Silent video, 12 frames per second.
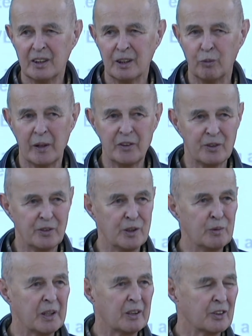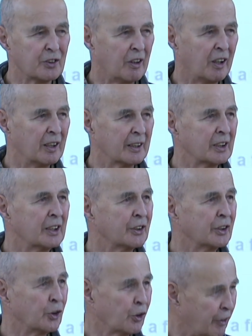And what you do with this hall is
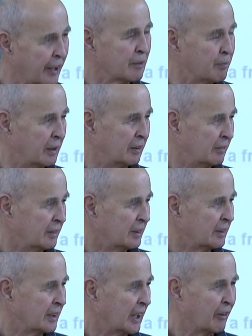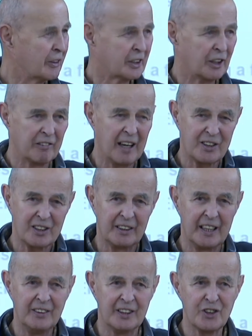incredible. And I was
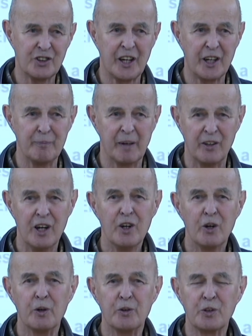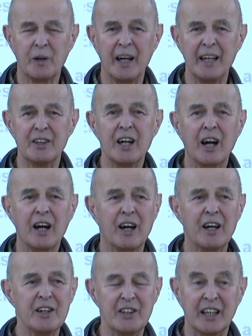congratulating this gentleman who tried
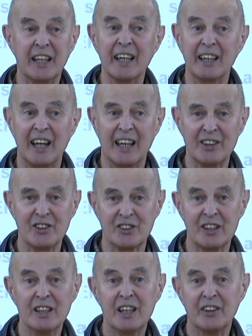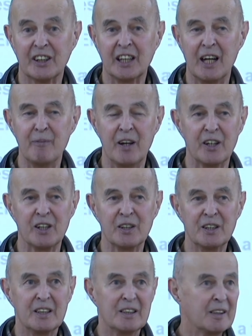hard to get us to come here,
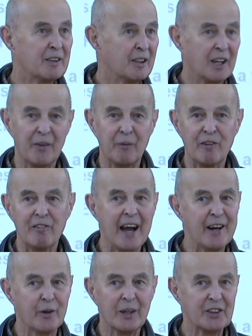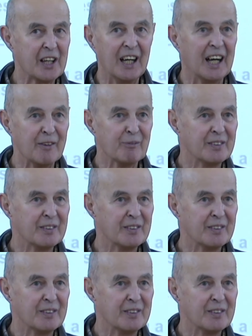and we ran out of time.